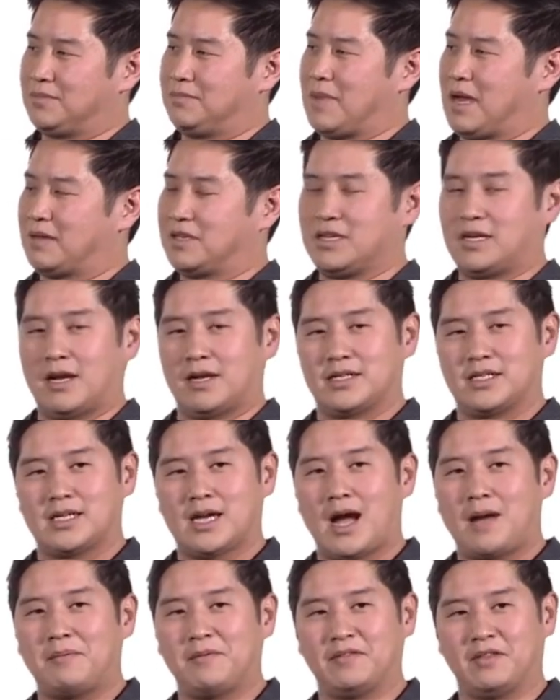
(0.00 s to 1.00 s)
is mounted on
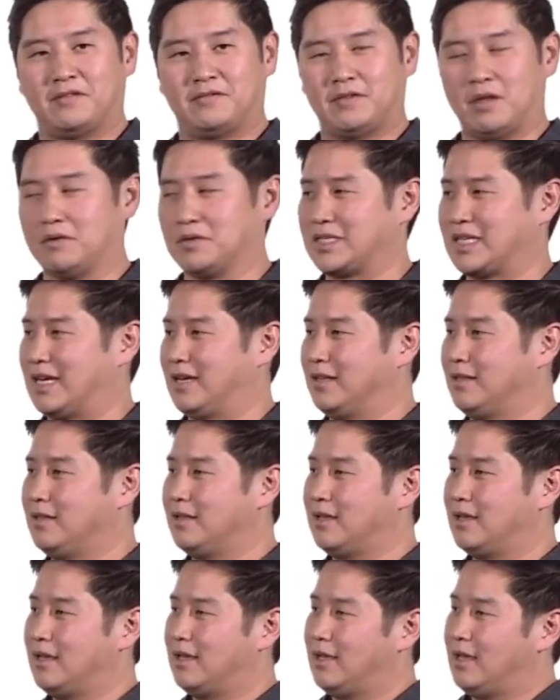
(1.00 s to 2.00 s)
top of the flow cell
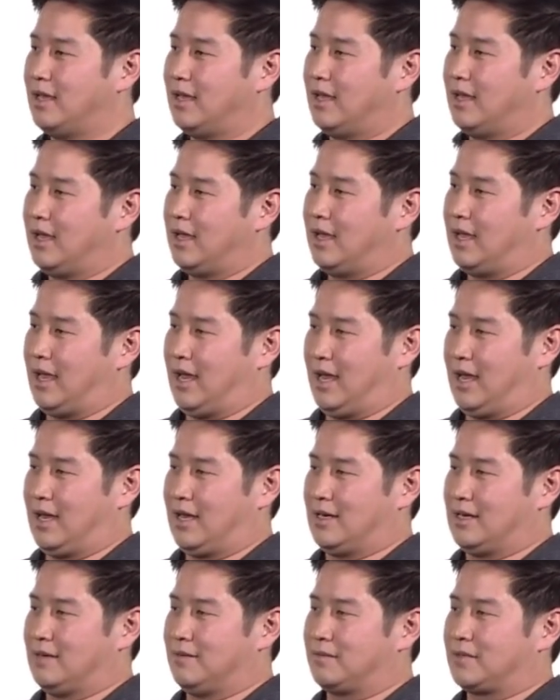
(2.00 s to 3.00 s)

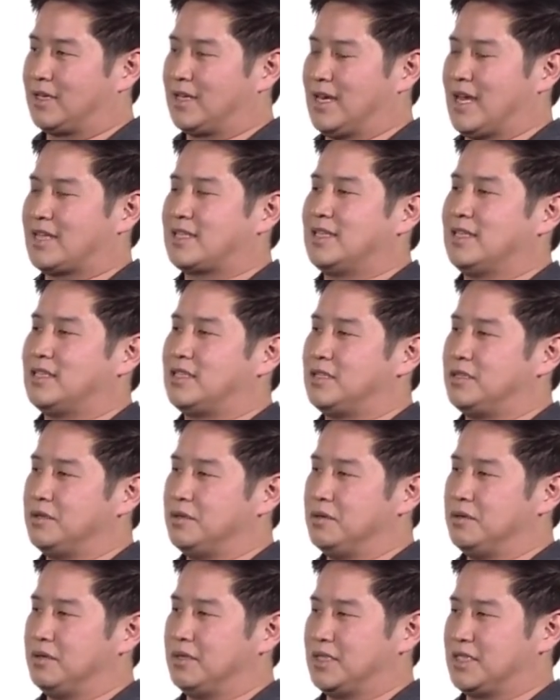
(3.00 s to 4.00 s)
and connected
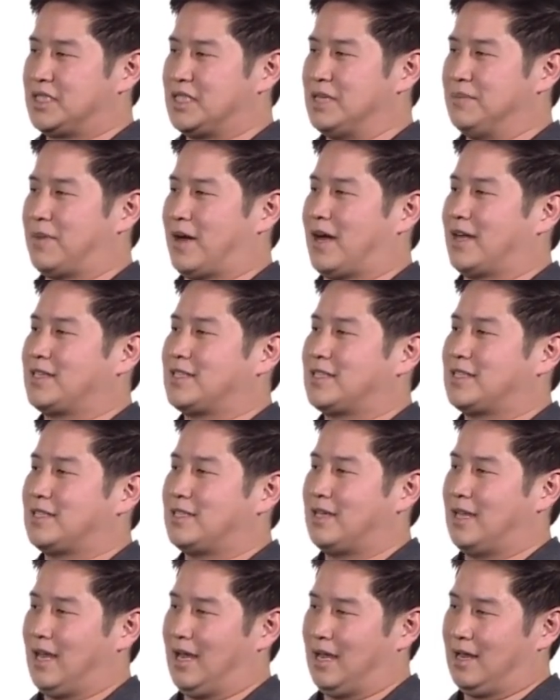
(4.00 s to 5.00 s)
to the C-bot.
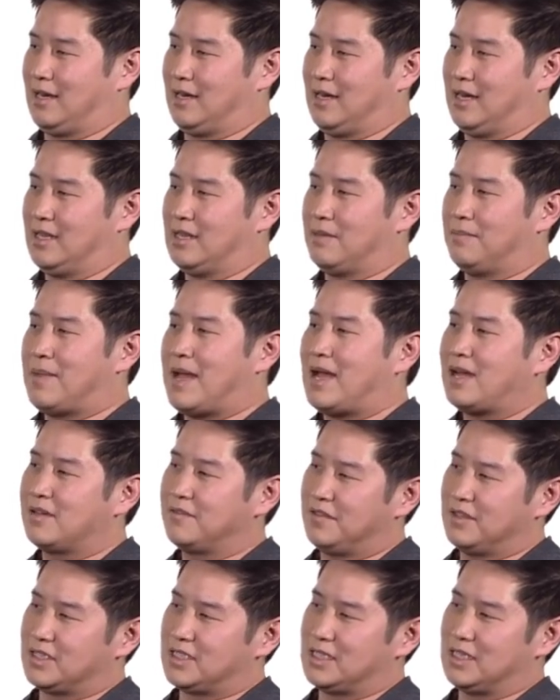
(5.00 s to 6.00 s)
And in the back
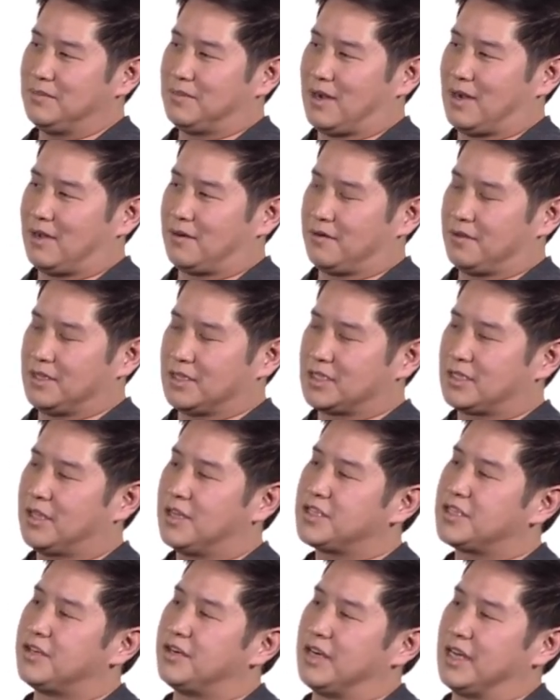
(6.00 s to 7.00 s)
of the C-bot, or this
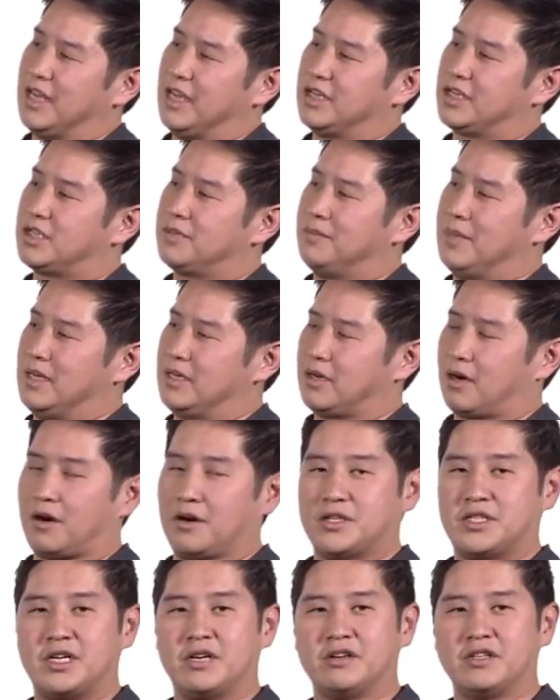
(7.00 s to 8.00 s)
clustering instrument,
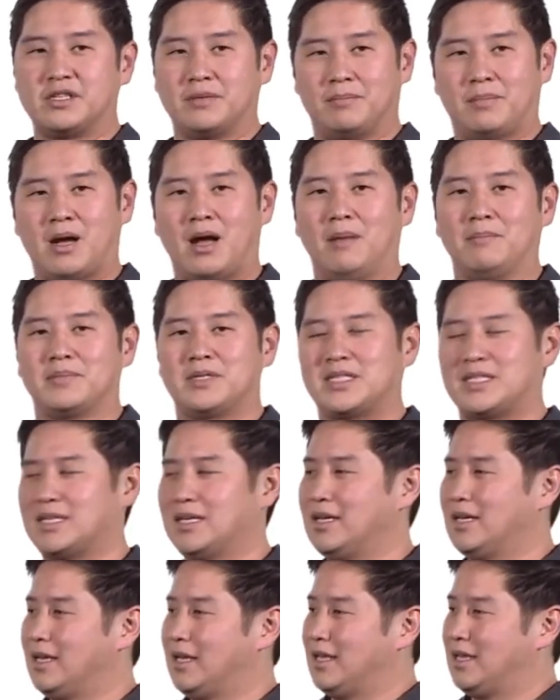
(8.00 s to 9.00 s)
are a series of
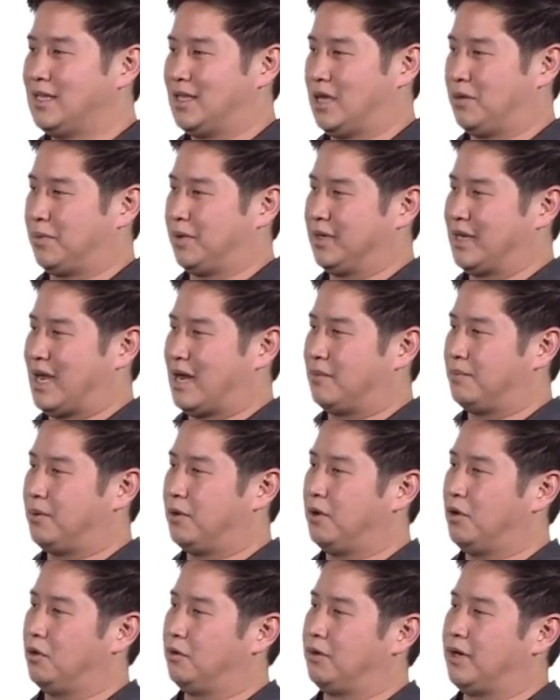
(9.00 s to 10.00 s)
pumps that will now
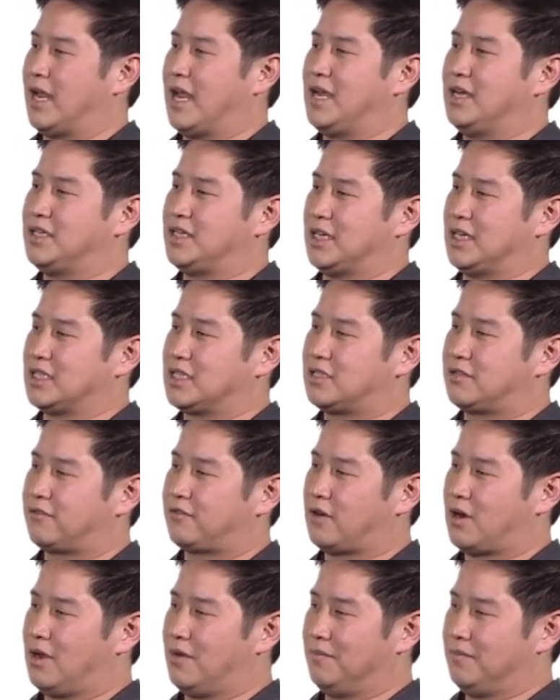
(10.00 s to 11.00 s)
pull reagents
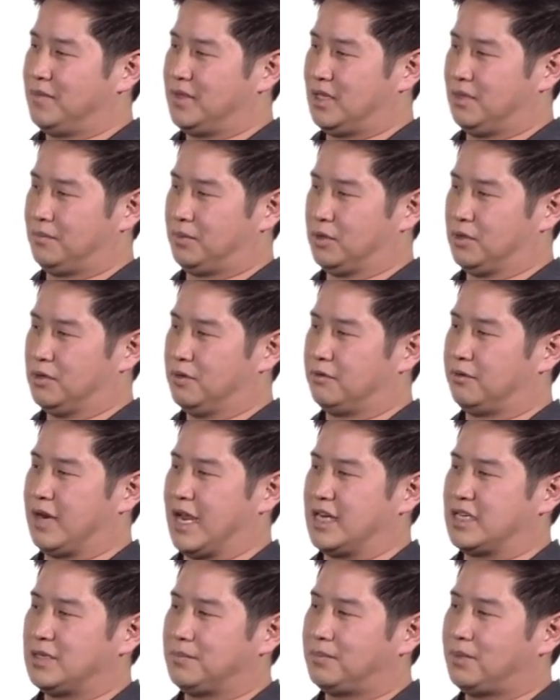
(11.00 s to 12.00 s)
from the blue
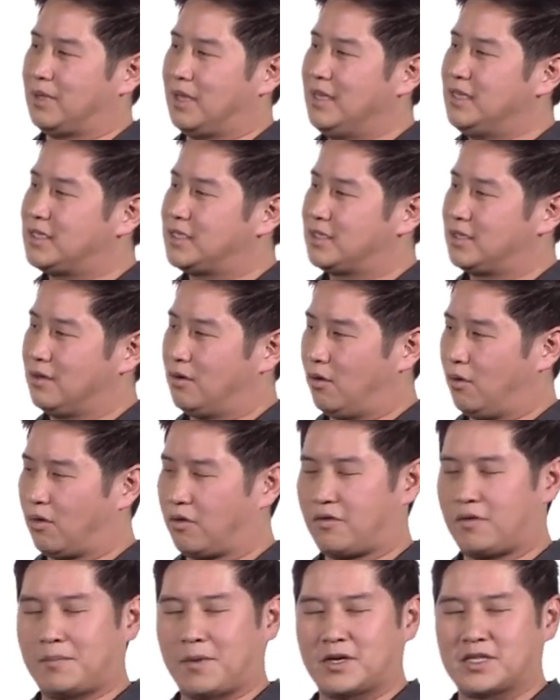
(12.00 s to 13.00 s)
reagent plate
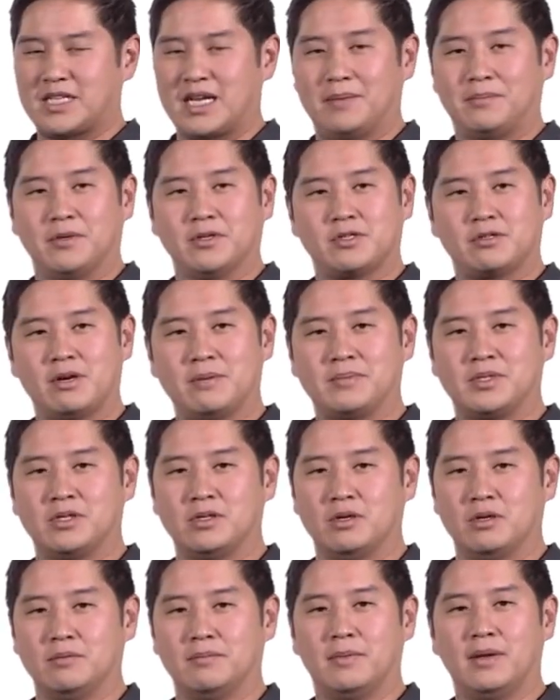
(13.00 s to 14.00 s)
or from our sample strip
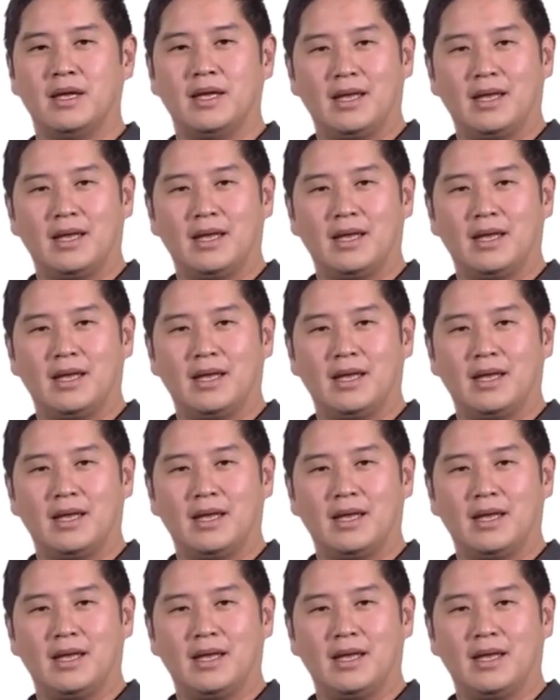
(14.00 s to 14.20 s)
tube